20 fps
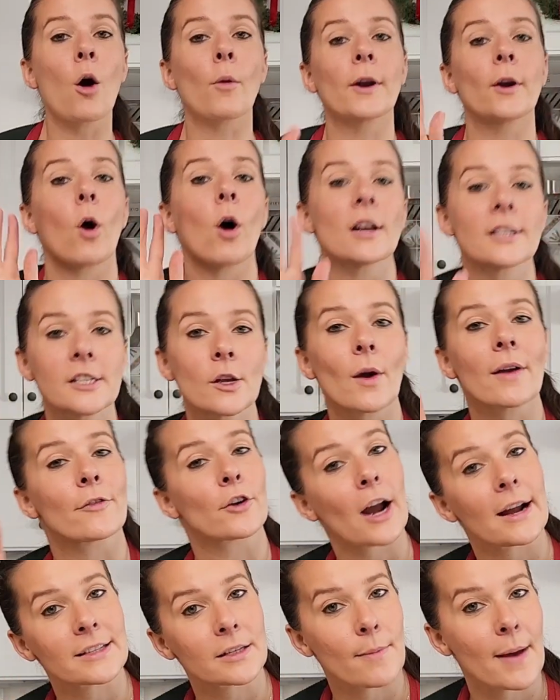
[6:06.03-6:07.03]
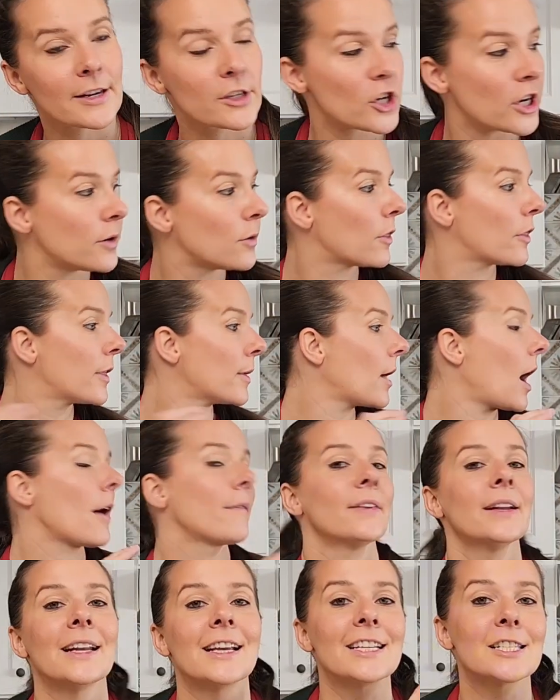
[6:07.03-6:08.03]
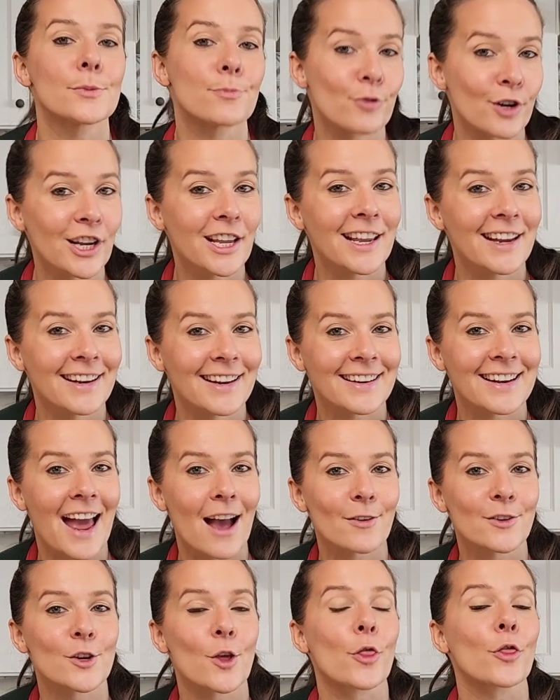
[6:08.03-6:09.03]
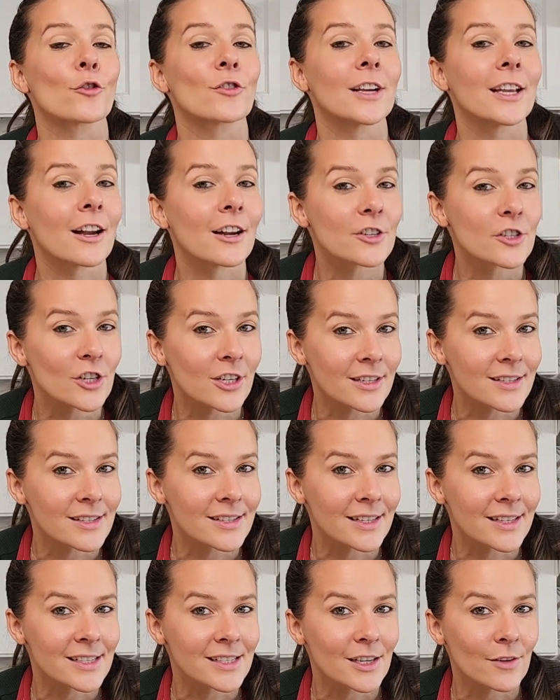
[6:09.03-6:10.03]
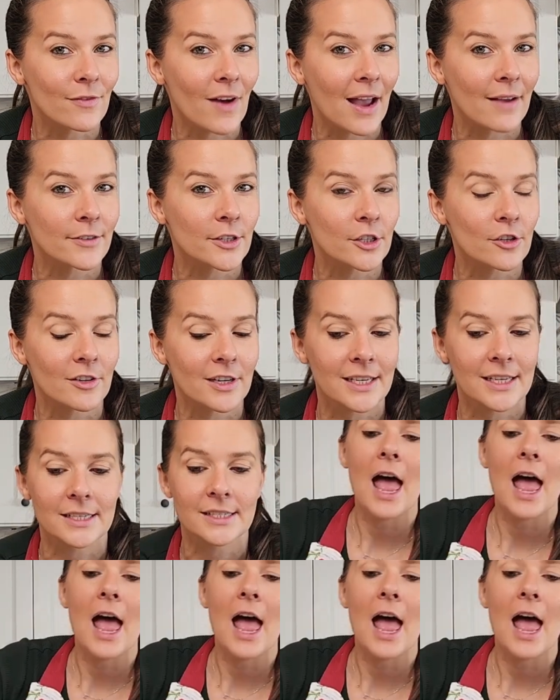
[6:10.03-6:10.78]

and also I forgot to mention, the oven is preheating now to 365 degrees.